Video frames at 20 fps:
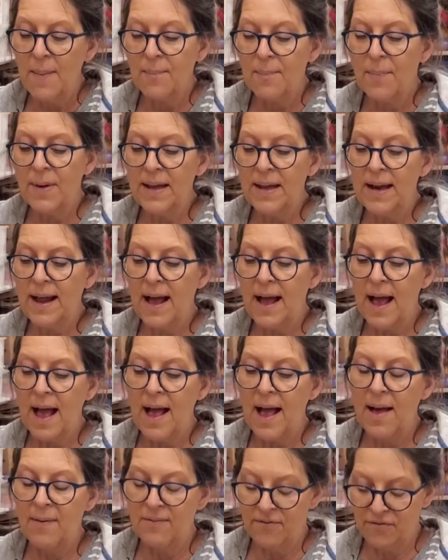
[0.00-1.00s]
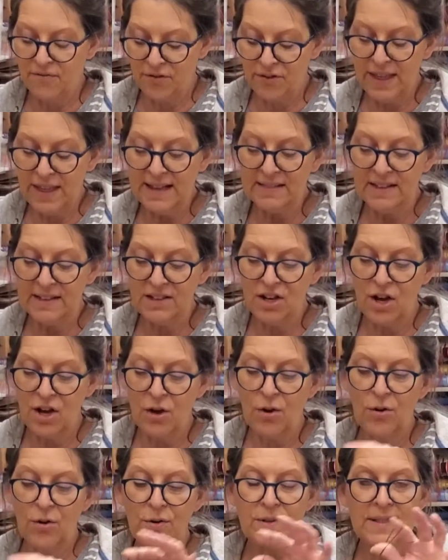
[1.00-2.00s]
but for like the
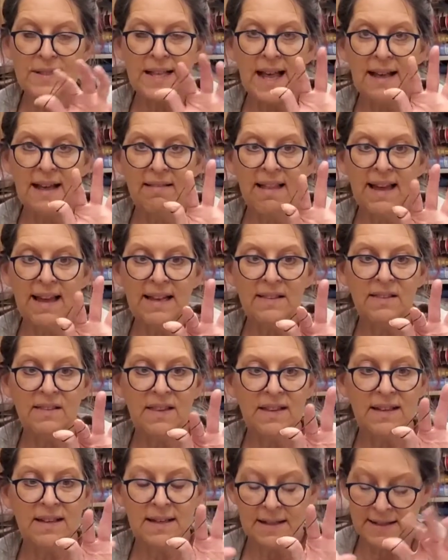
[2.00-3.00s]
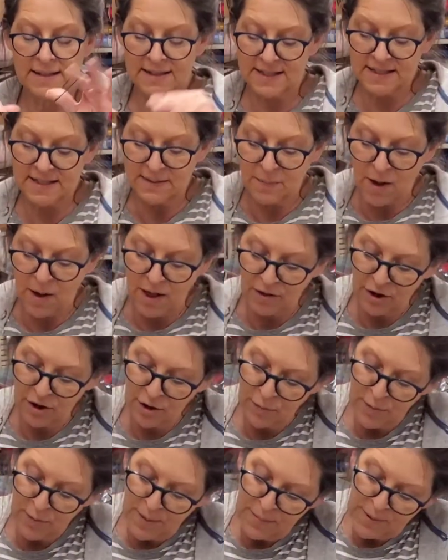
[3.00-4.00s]
nose, I like the smaller
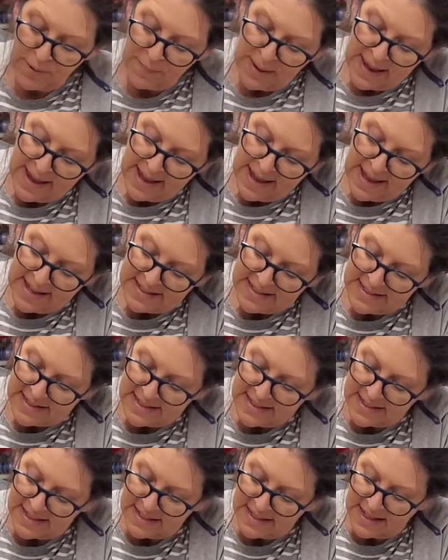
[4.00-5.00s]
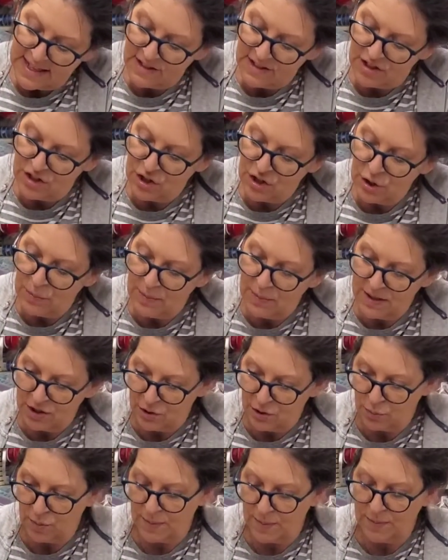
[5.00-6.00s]
rubber bands, because too
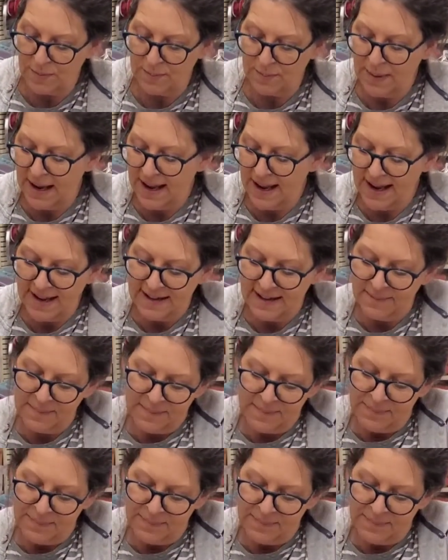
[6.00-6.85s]
much rubber band,